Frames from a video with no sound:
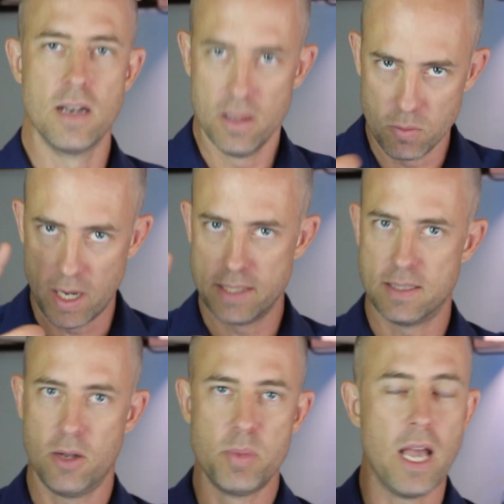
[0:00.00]

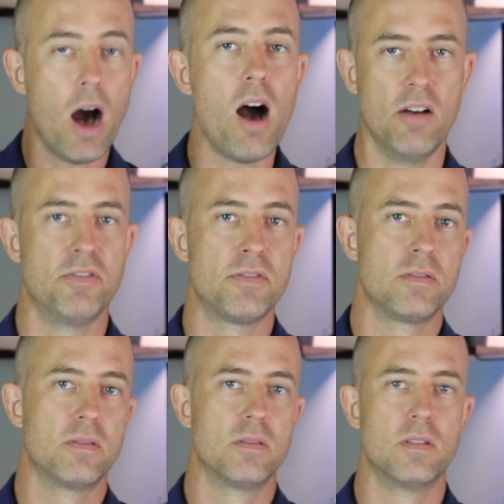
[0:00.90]
otherwise they'll be off
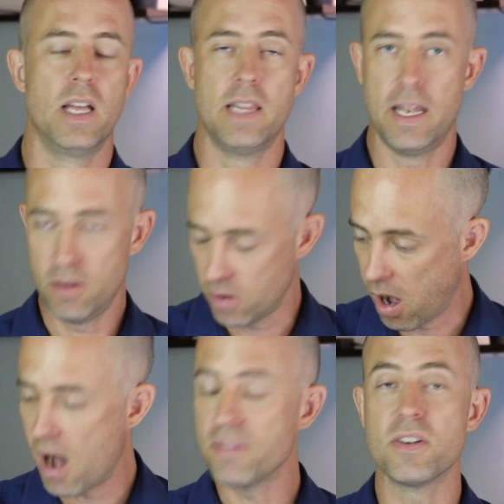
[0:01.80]
and then
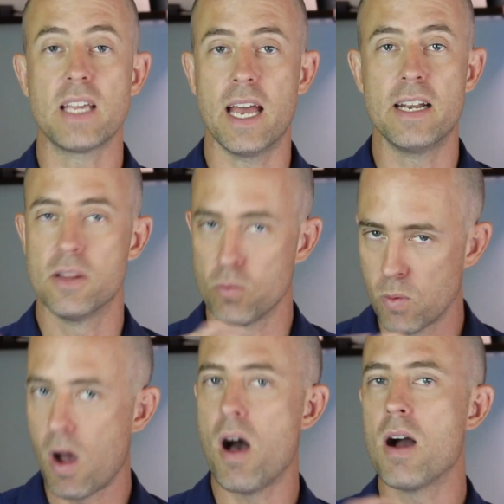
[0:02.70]
they're off again in the
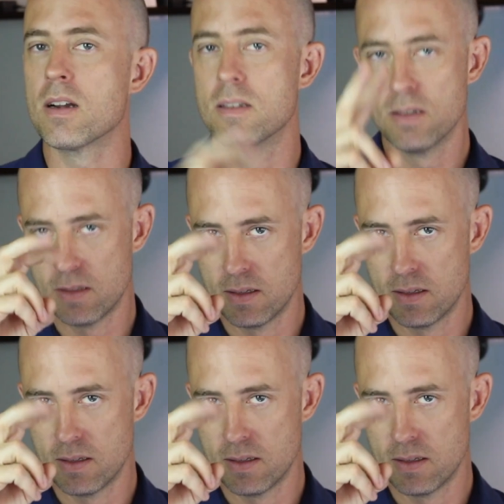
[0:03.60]
wrong